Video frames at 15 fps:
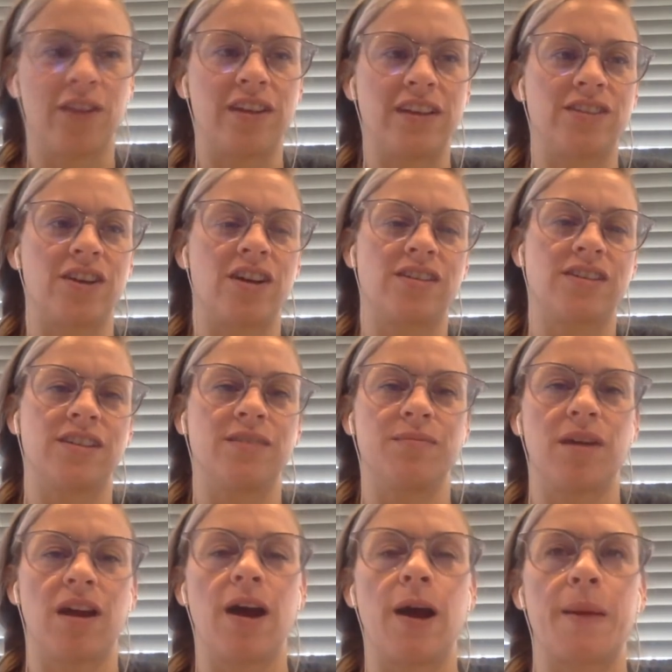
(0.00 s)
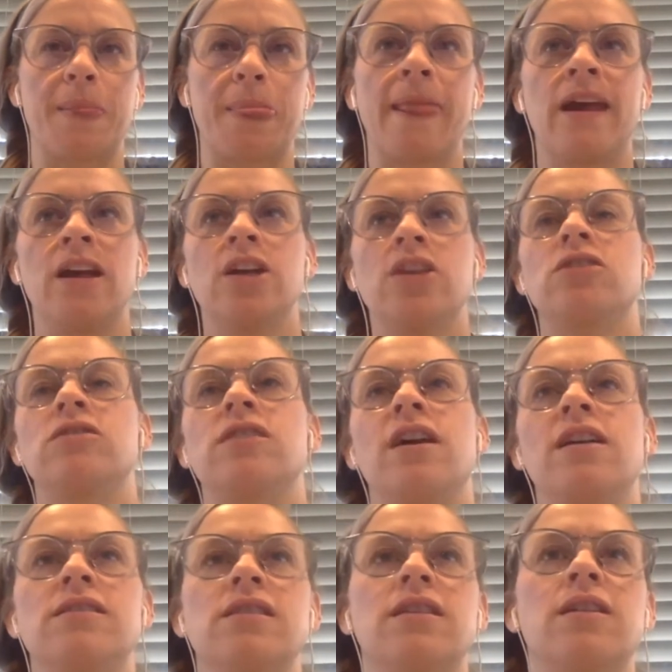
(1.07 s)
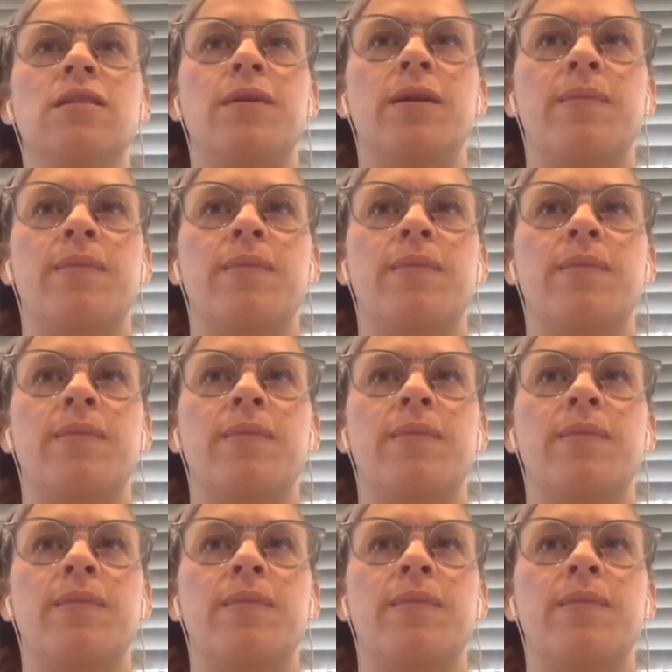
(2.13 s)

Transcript: that's awesome. So tell us a little bit